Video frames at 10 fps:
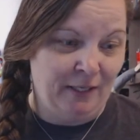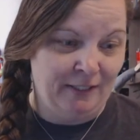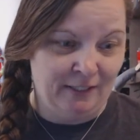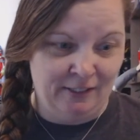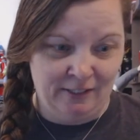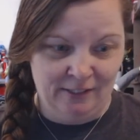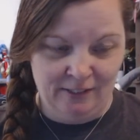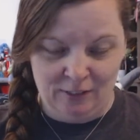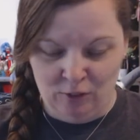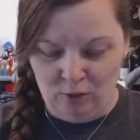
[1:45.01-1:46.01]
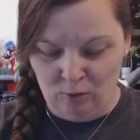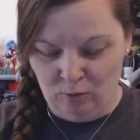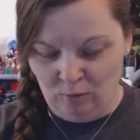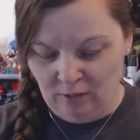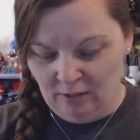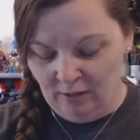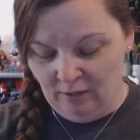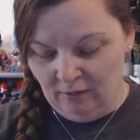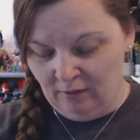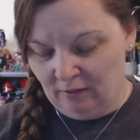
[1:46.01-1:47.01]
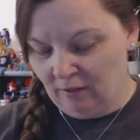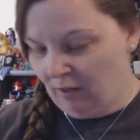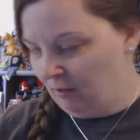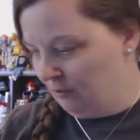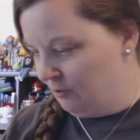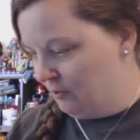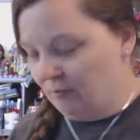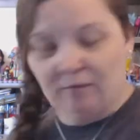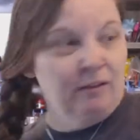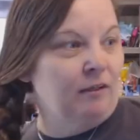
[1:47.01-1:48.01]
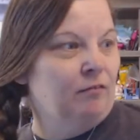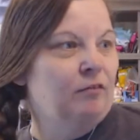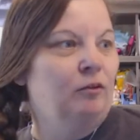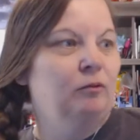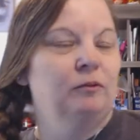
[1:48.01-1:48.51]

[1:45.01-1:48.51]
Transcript: I didn't know the colors of the nephews.